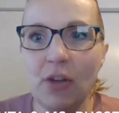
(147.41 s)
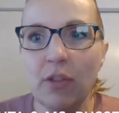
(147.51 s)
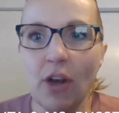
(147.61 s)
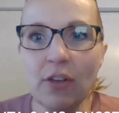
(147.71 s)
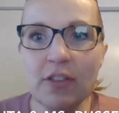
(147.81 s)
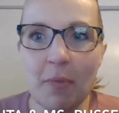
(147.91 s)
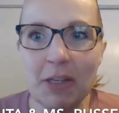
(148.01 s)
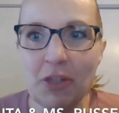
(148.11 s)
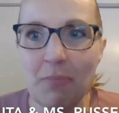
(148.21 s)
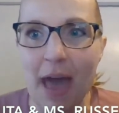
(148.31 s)
you learn so
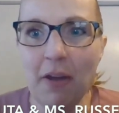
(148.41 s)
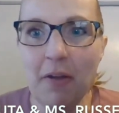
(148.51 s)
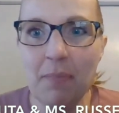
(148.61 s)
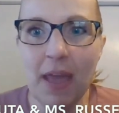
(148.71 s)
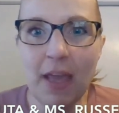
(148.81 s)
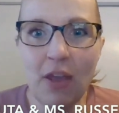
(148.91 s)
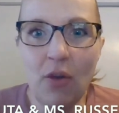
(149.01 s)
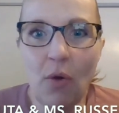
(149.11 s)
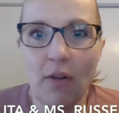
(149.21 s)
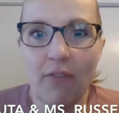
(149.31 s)
much about them that
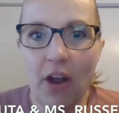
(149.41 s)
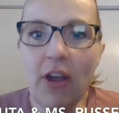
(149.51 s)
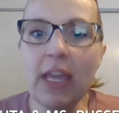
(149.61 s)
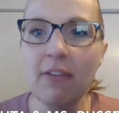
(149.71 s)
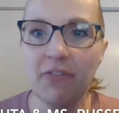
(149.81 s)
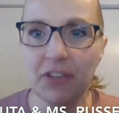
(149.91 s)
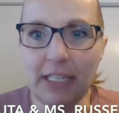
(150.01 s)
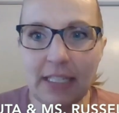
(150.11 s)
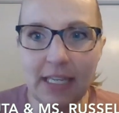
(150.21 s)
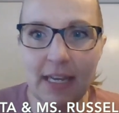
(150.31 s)
you are very
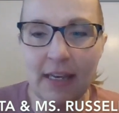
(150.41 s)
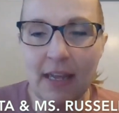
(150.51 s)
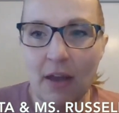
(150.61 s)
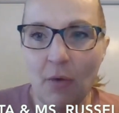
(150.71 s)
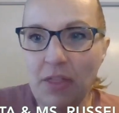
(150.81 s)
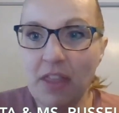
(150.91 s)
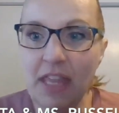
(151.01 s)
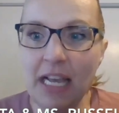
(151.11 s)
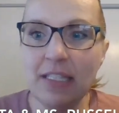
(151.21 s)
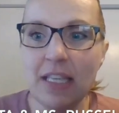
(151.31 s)
conflicted with the
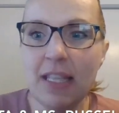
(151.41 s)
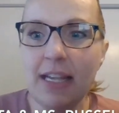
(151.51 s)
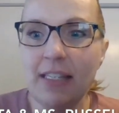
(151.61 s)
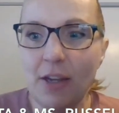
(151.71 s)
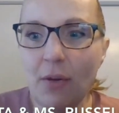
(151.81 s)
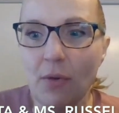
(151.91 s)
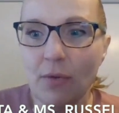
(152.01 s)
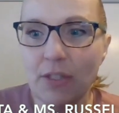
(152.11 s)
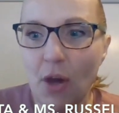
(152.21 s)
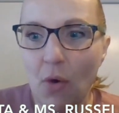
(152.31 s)
things that they do
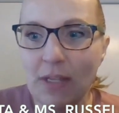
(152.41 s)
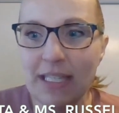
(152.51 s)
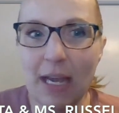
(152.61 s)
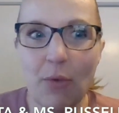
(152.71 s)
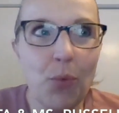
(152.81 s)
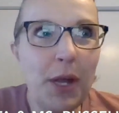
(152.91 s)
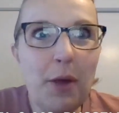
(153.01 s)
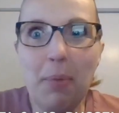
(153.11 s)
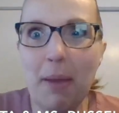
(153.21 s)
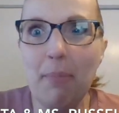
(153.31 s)
so it's like
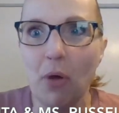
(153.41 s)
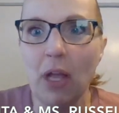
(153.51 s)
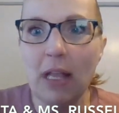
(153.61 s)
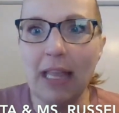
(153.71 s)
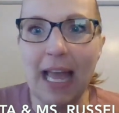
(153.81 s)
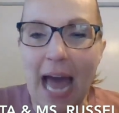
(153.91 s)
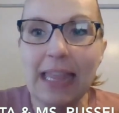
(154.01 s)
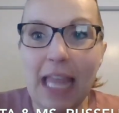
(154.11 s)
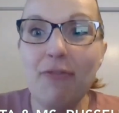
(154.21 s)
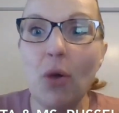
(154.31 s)
real people like i
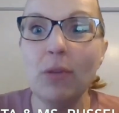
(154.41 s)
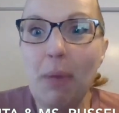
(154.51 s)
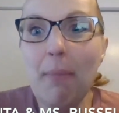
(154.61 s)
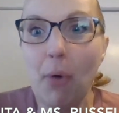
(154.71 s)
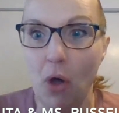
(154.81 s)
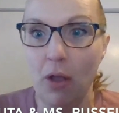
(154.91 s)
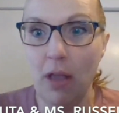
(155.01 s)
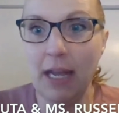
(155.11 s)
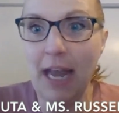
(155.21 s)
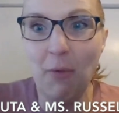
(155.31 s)
love those people
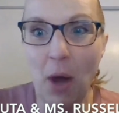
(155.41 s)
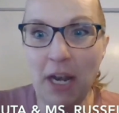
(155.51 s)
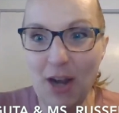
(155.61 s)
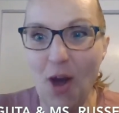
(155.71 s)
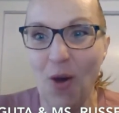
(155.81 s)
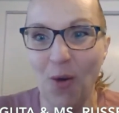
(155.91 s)
and i want to know